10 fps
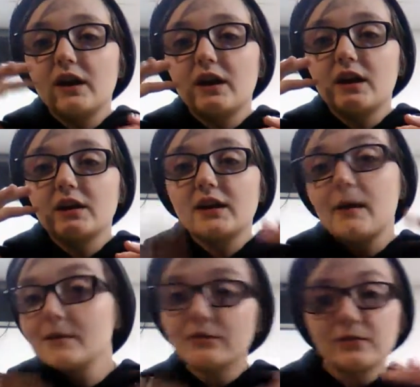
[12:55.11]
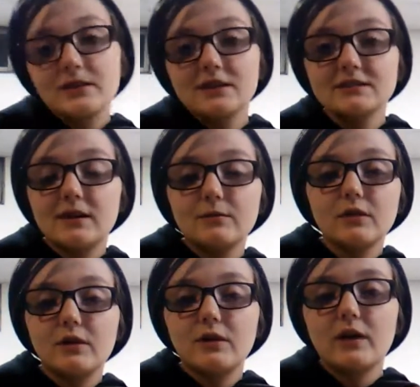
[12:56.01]
and comment different things down
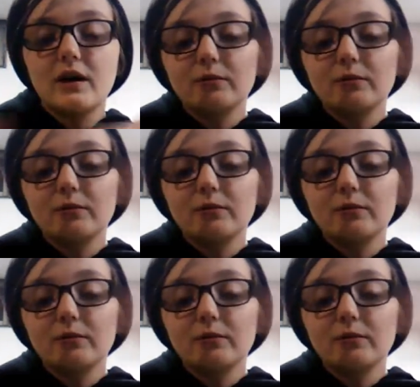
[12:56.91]
below.